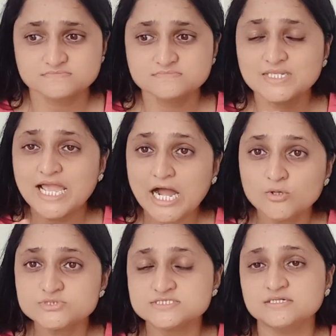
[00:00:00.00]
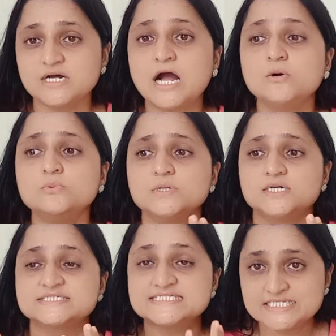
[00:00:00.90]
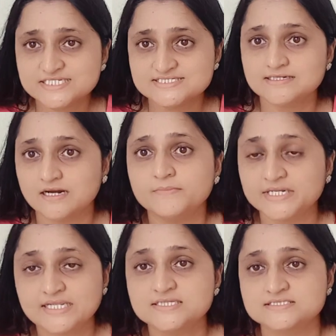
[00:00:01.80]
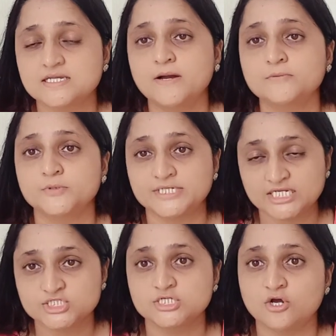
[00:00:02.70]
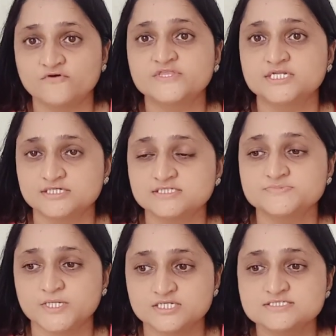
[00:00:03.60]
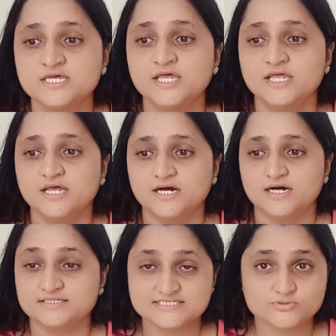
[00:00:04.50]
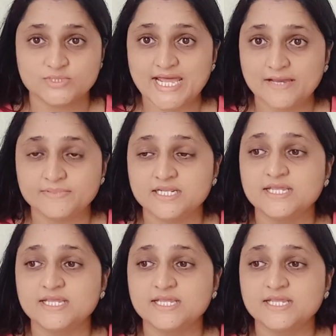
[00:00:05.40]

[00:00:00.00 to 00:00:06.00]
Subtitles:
how serious the government is about protection of the turtles, because this is what happening.